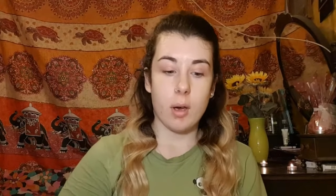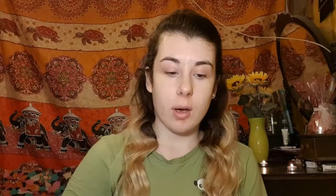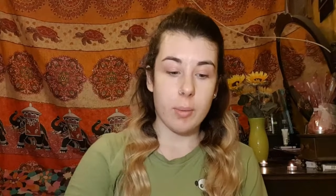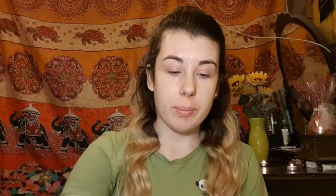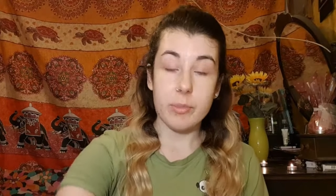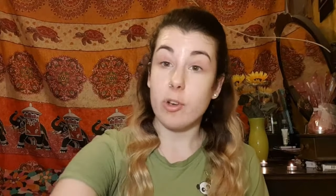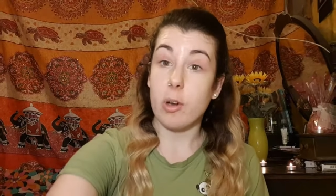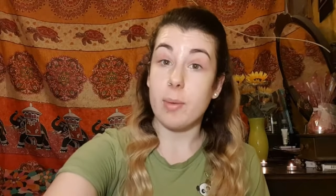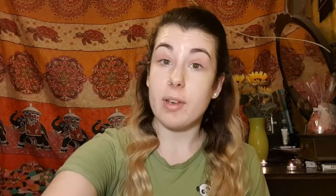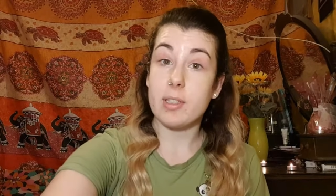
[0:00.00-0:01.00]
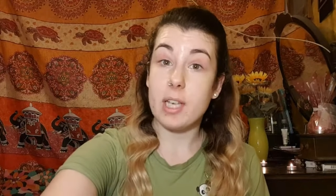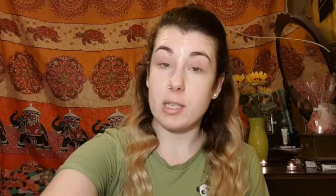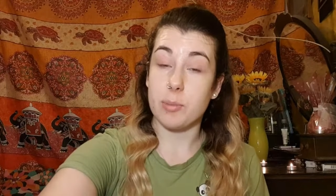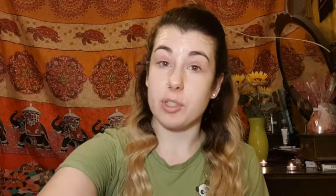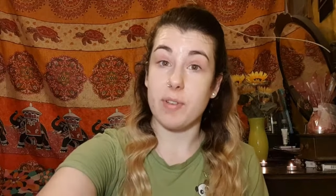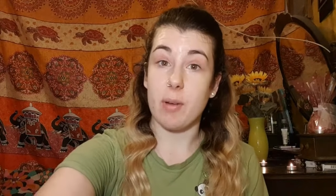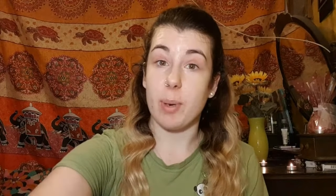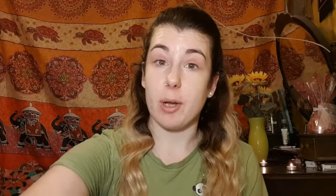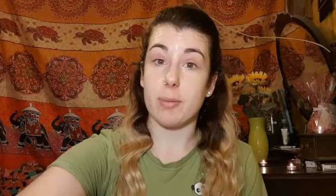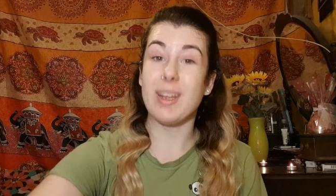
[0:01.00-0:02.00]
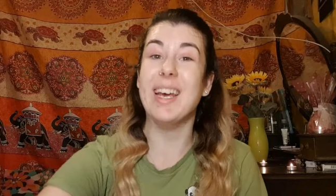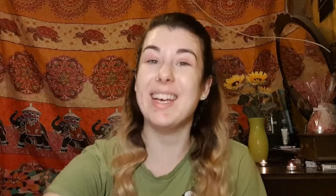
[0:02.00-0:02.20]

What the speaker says: Sorry, my setup just fell apart.